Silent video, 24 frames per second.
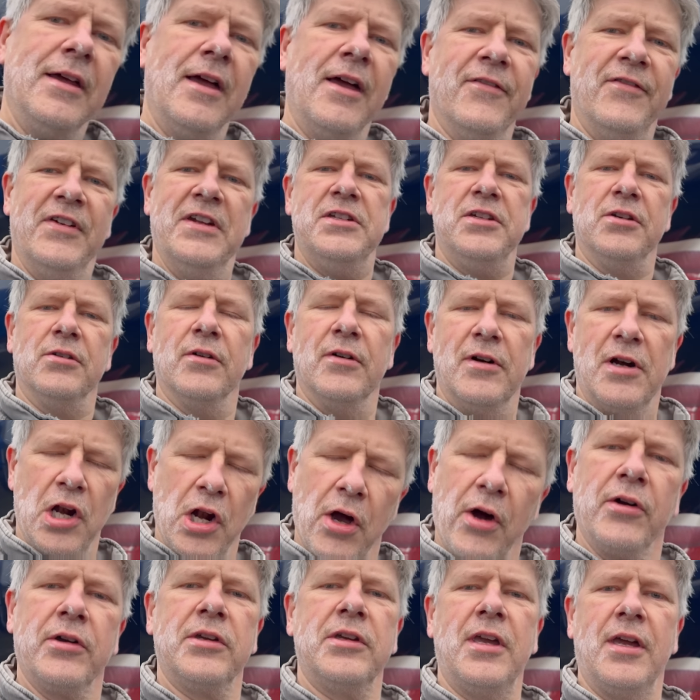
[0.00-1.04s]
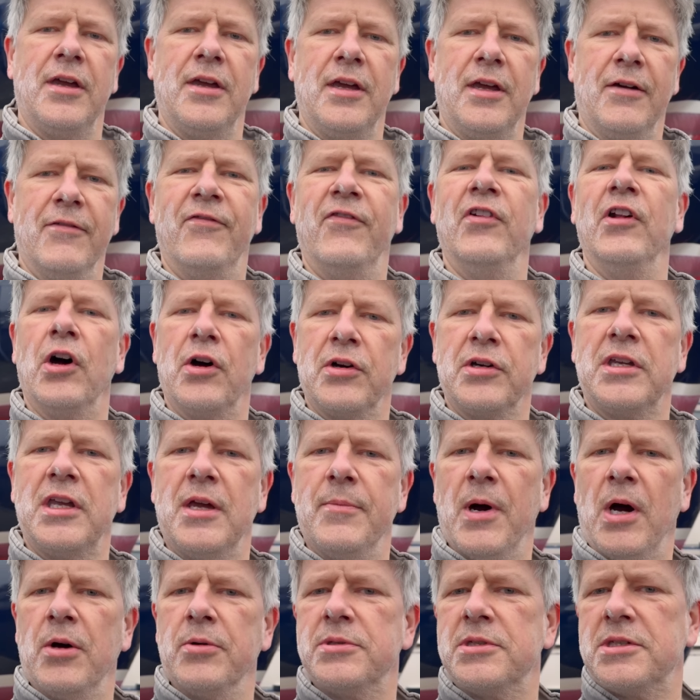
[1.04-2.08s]
a video log, a vlog
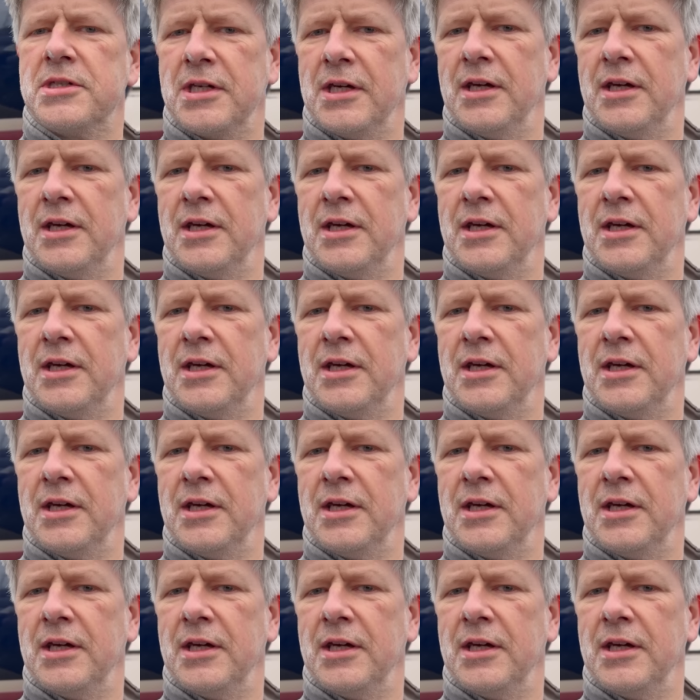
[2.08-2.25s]
about